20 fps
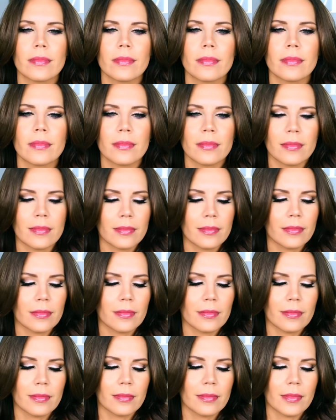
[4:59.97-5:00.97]
Mm,
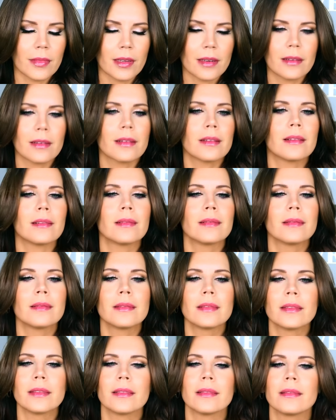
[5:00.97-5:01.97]
I don't
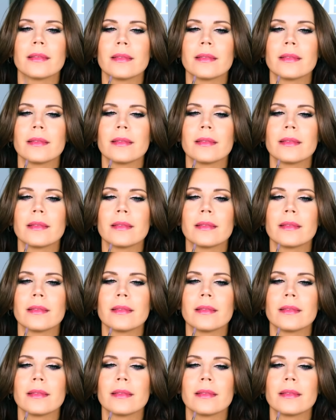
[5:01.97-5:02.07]
know